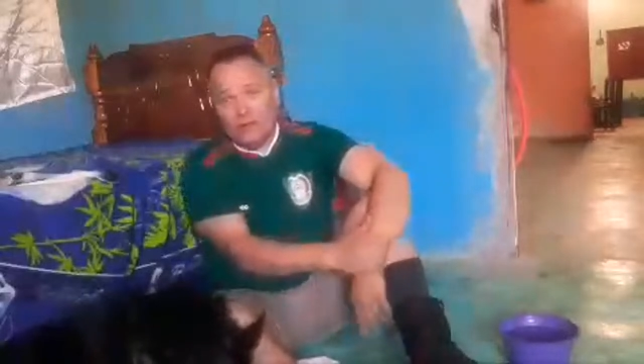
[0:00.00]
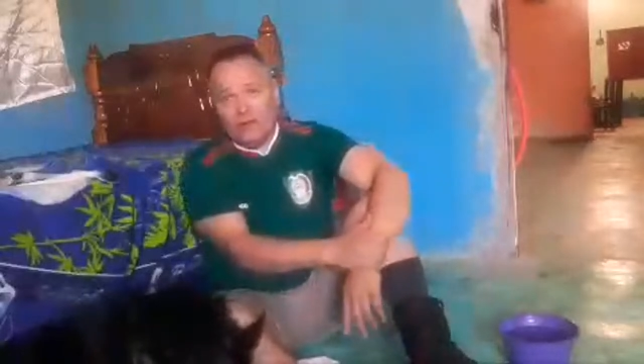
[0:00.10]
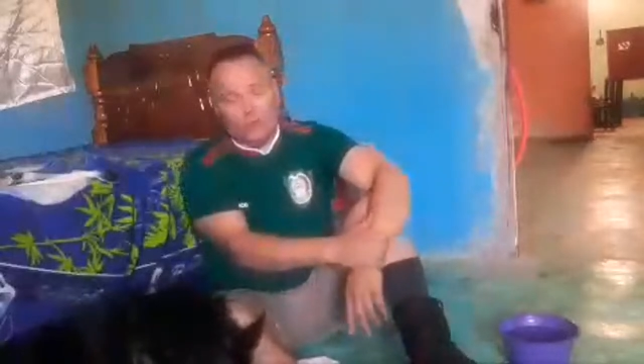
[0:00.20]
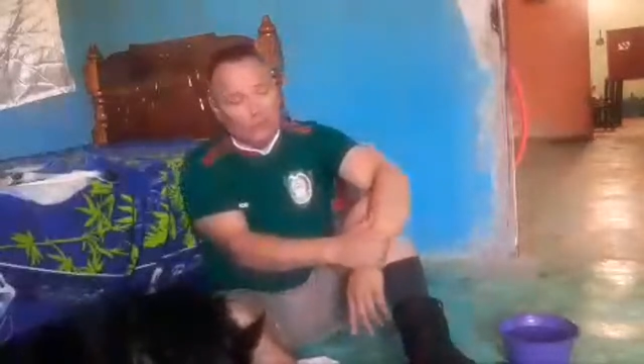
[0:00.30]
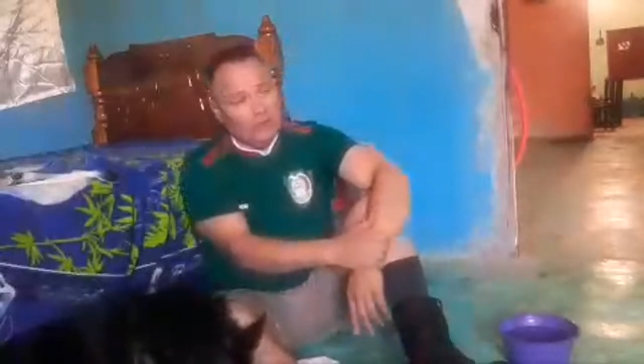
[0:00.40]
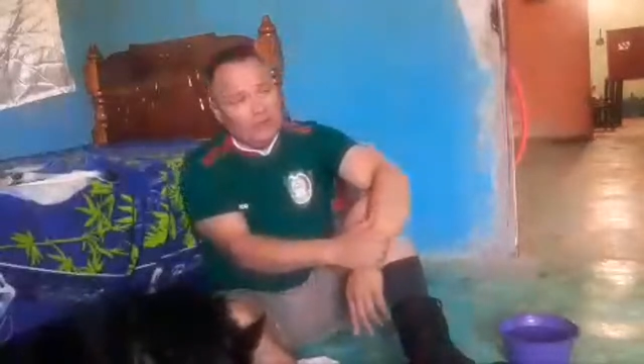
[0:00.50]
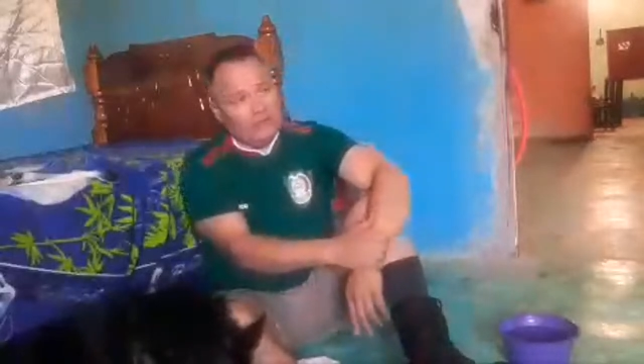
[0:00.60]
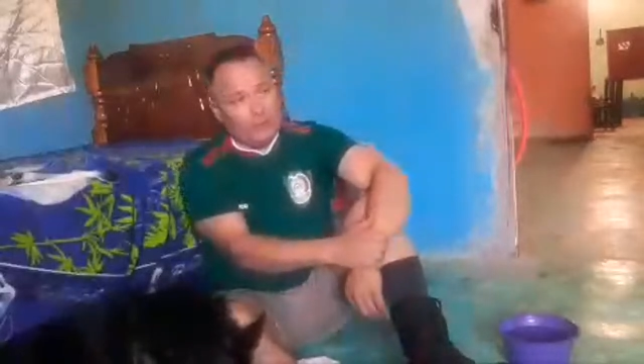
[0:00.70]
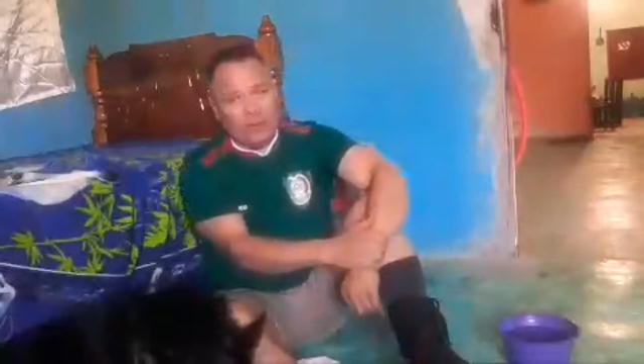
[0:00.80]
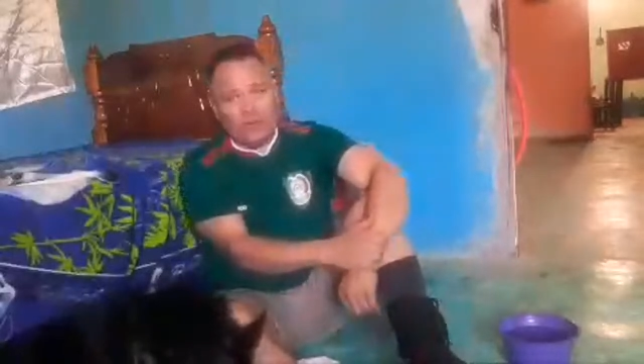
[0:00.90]
Really, if a
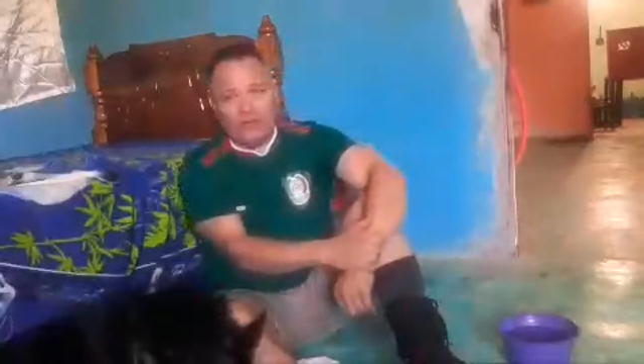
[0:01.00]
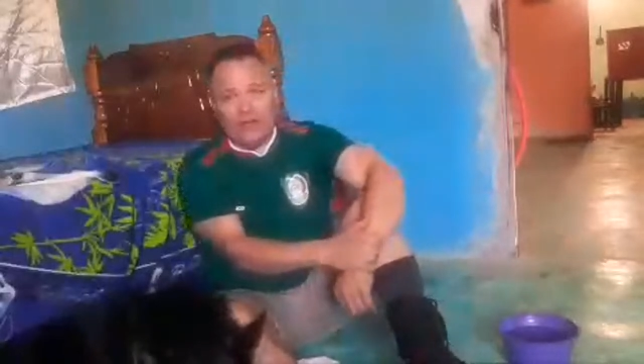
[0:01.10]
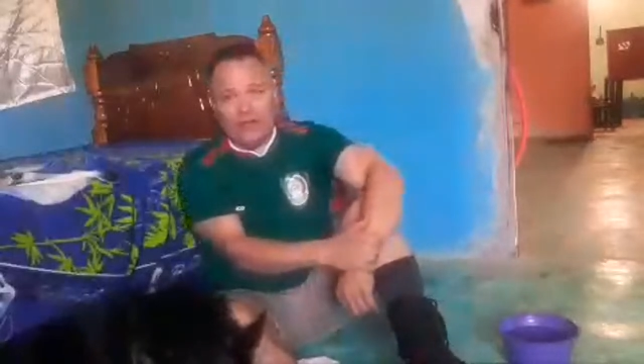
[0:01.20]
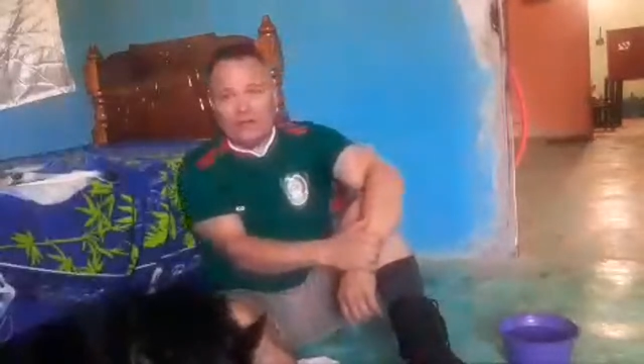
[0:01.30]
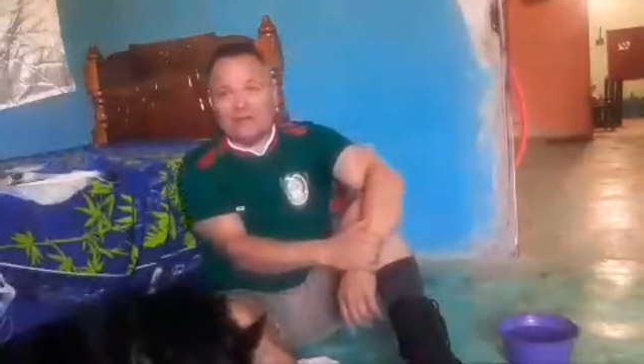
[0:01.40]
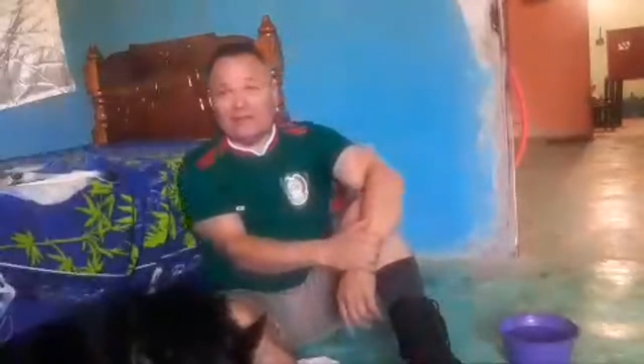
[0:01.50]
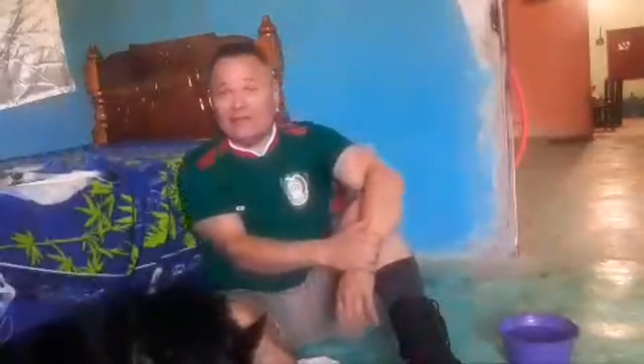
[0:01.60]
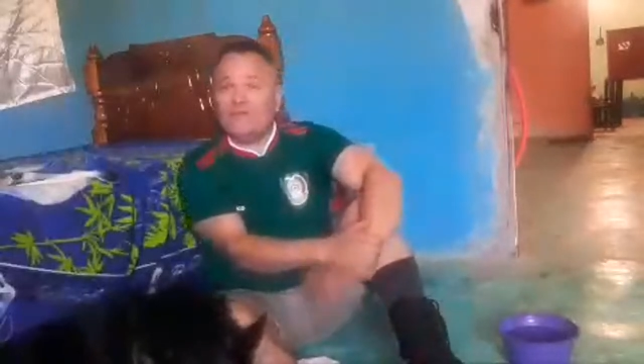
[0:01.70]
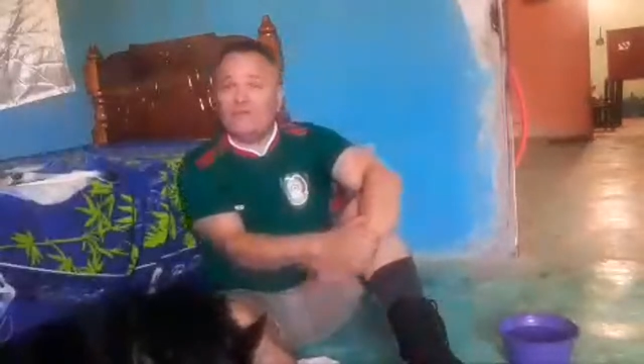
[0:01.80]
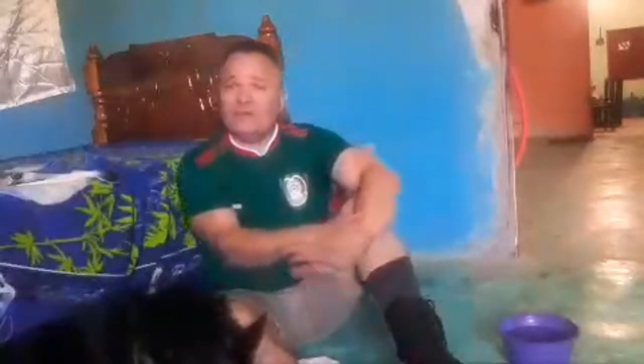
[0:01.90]
person hasn't
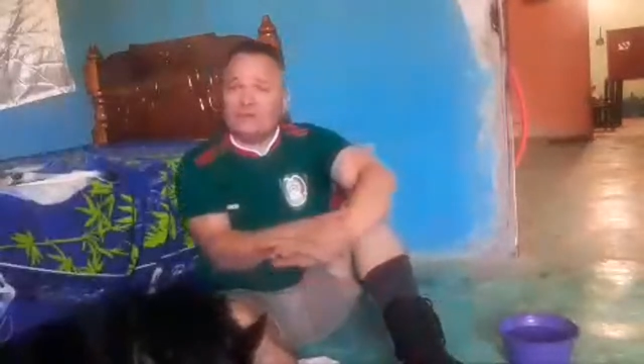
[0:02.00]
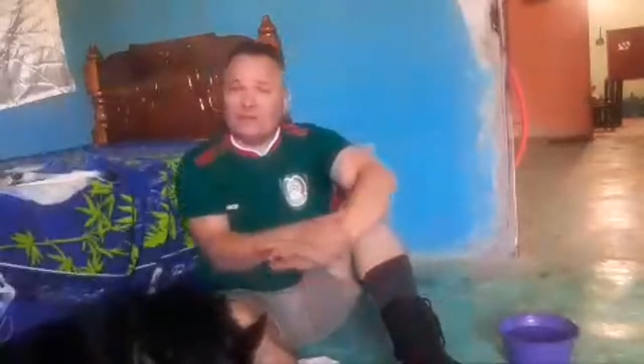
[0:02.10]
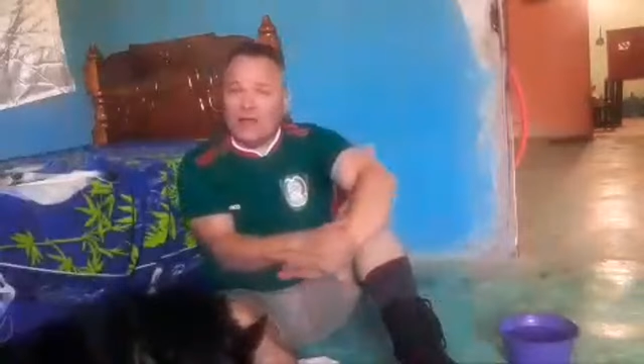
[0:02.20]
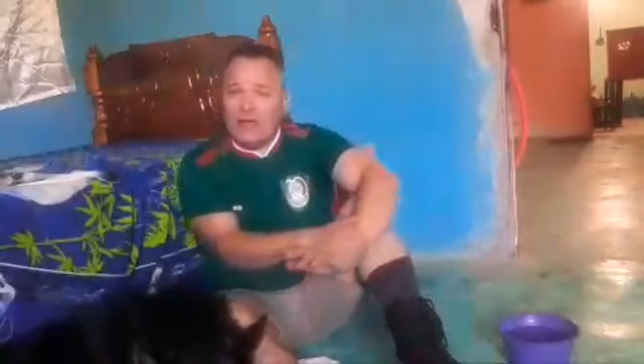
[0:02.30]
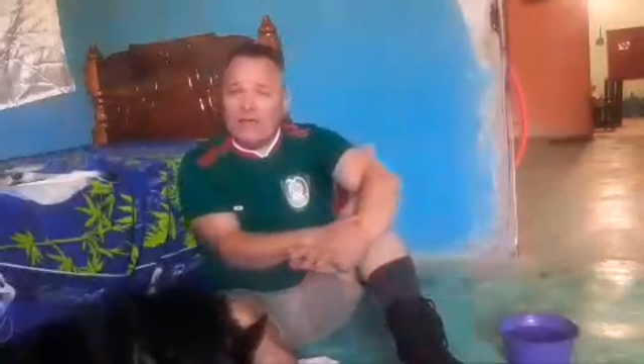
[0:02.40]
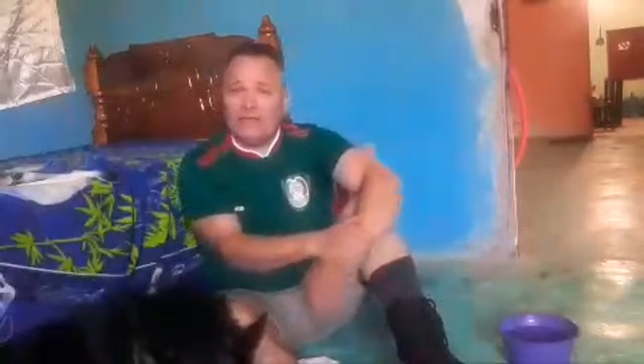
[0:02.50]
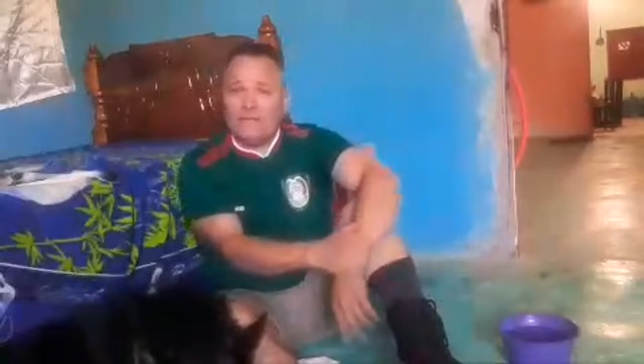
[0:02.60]
lived this life,